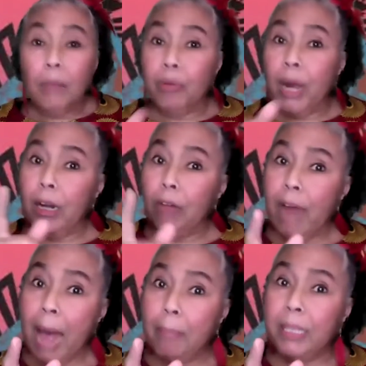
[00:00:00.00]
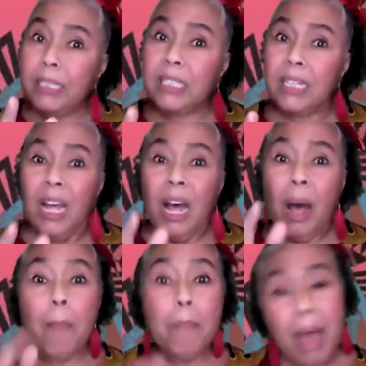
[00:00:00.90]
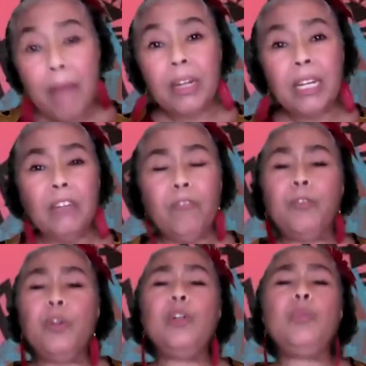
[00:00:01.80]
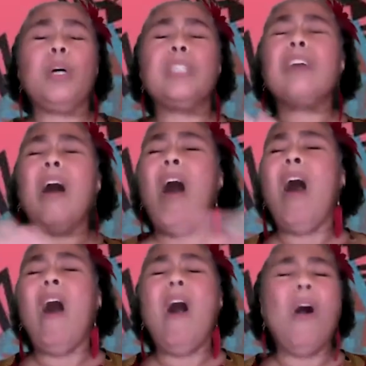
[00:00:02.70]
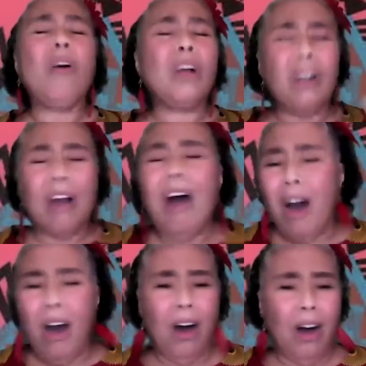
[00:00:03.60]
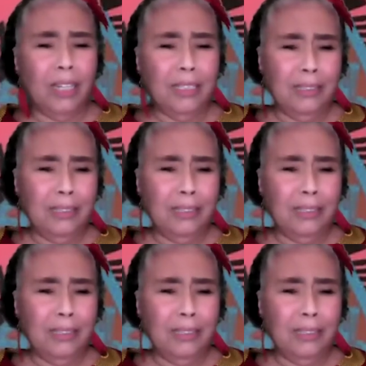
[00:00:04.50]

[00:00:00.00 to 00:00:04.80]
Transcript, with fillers: Brother Rabbit's American food was all gone.